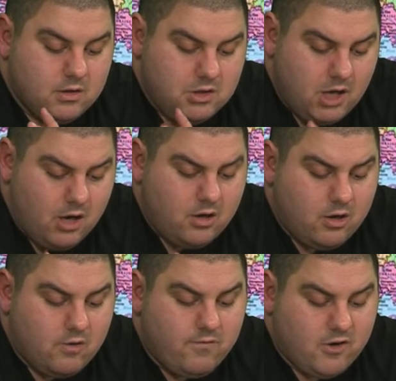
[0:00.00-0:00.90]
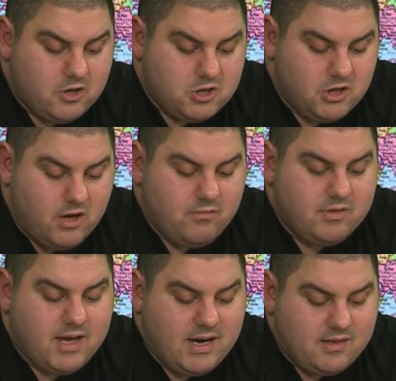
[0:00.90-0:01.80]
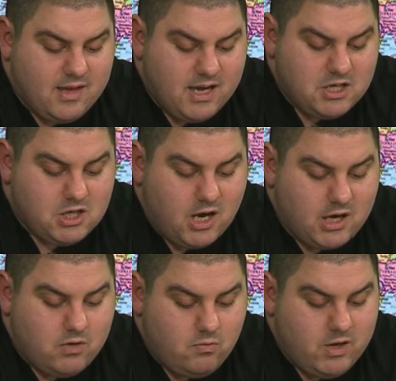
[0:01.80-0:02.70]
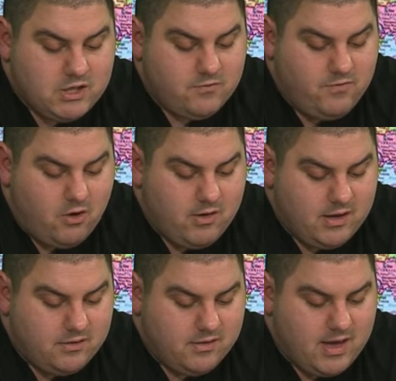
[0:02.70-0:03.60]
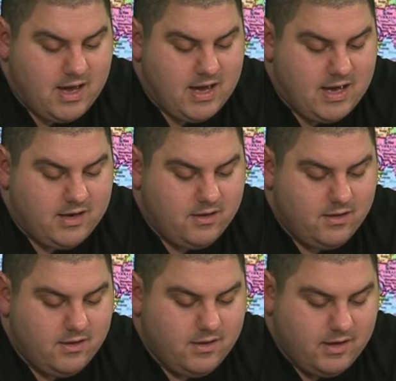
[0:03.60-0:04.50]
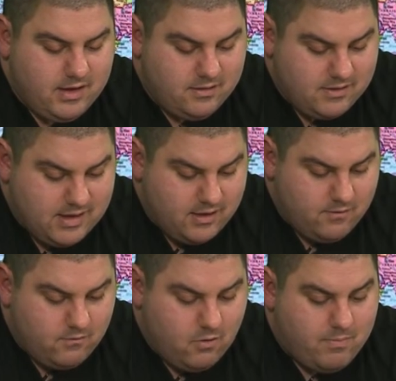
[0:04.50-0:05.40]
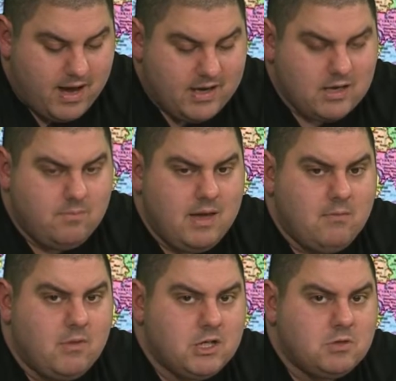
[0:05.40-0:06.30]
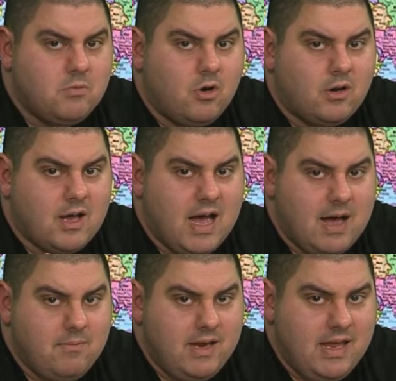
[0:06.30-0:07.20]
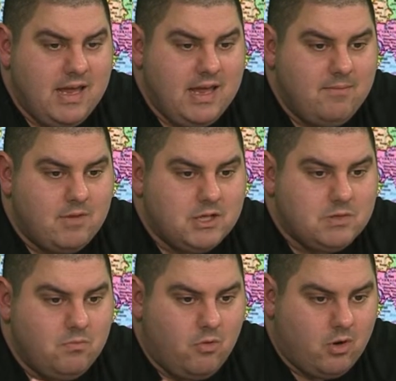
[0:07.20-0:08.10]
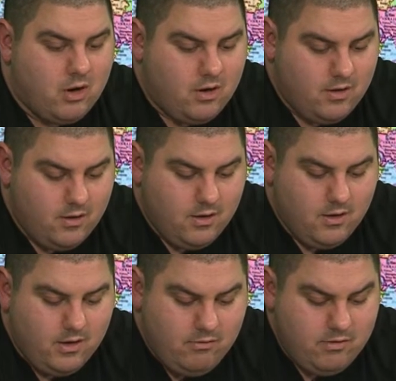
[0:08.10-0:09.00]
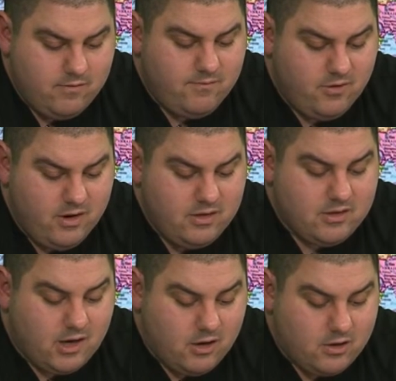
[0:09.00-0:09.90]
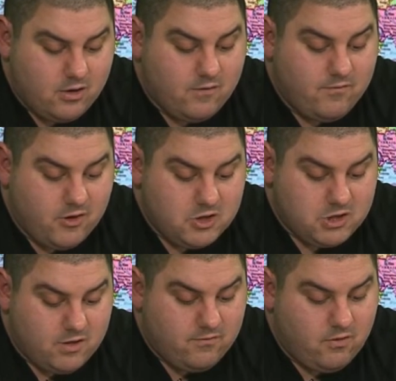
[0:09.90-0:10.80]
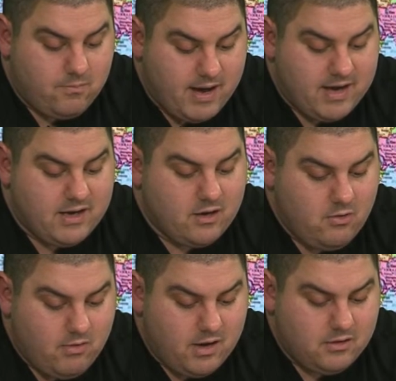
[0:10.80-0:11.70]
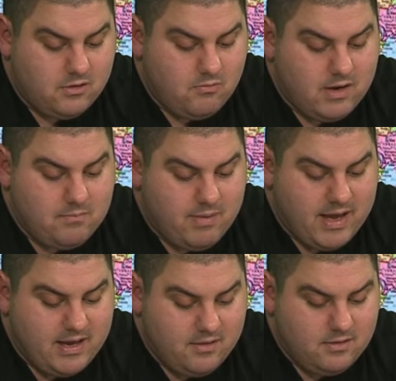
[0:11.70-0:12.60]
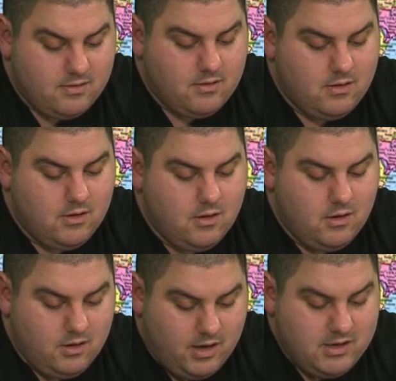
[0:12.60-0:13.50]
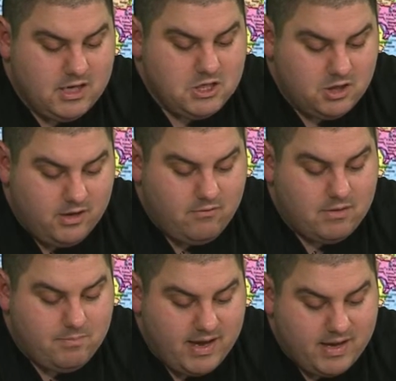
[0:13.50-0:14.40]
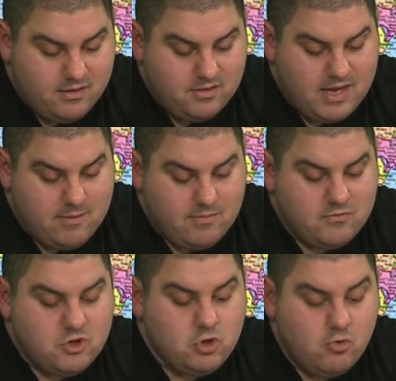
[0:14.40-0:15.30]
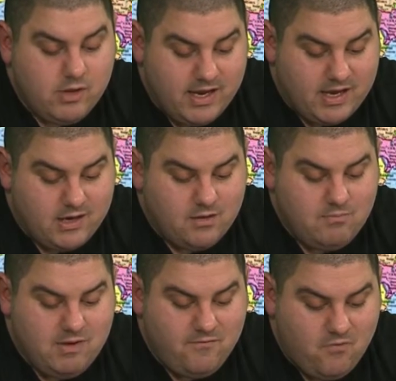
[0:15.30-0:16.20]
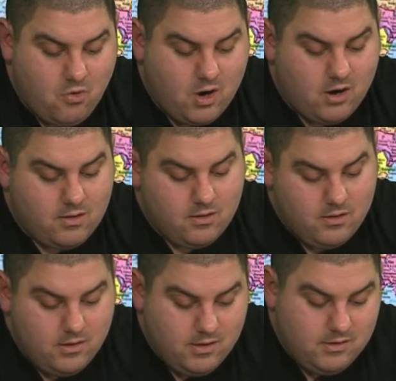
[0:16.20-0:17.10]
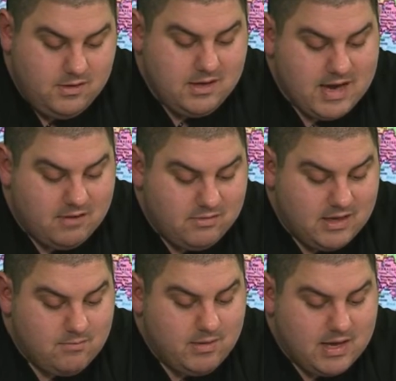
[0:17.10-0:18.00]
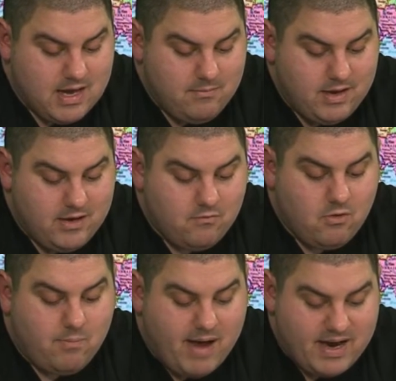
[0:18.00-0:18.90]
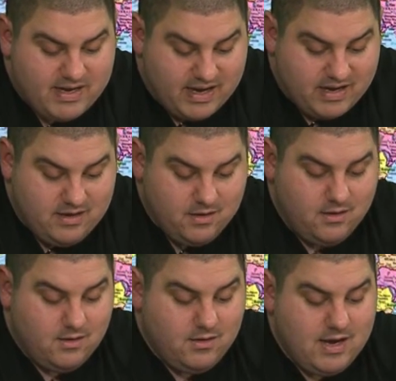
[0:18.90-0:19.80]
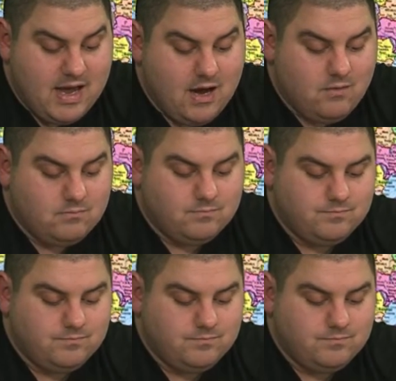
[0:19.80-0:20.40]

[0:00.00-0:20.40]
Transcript: darker version of Sonic the Hedgehog, which focused on, instead of Robotnik being much more comedy, much more it was a very darker version Robotnik, who also went by his initially went by his name of Julian before denouncing and becoming Robotnik. Now,